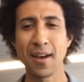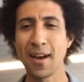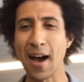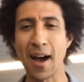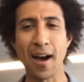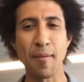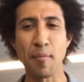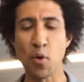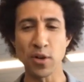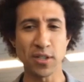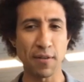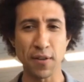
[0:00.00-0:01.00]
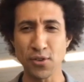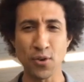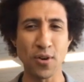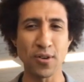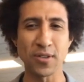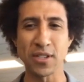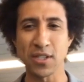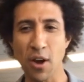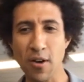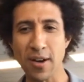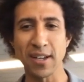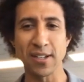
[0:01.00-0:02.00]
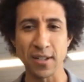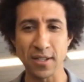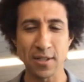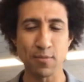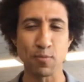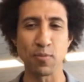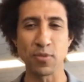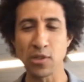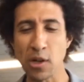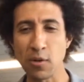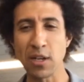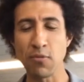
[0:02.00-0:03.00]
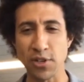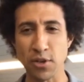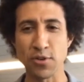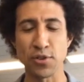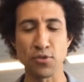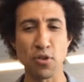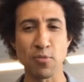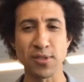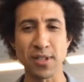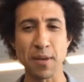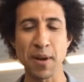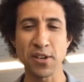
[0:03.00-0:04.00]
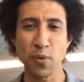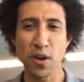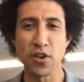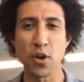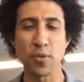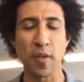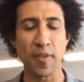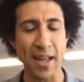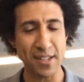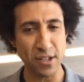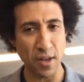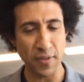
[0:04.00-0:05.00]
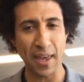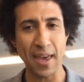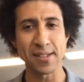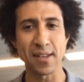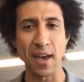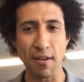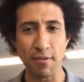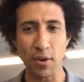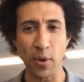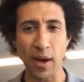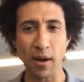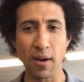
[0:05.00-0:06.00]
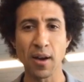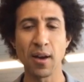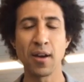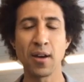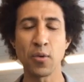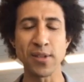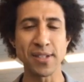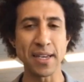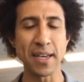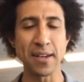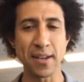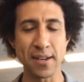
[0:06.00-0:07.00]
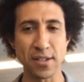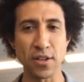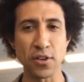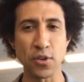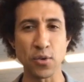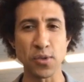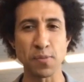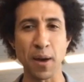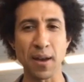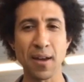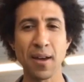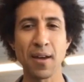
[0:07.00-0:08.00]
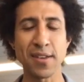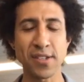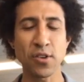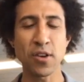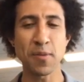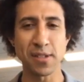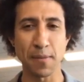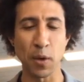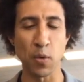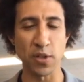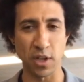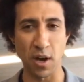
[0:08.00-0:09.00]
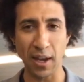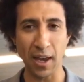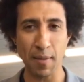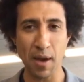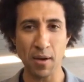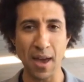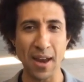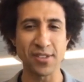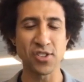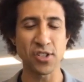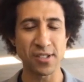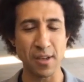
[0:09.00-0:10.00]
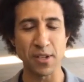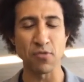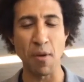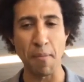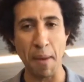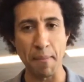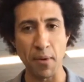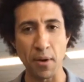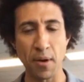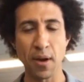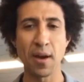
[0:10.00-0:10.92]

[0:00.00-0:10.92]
more stuff indoors, starting to slowly return to normalcy. But I just want to note that that's not the case everywhere. We see India's in the news, but this is going to be something we're talking about, and it's just something to remember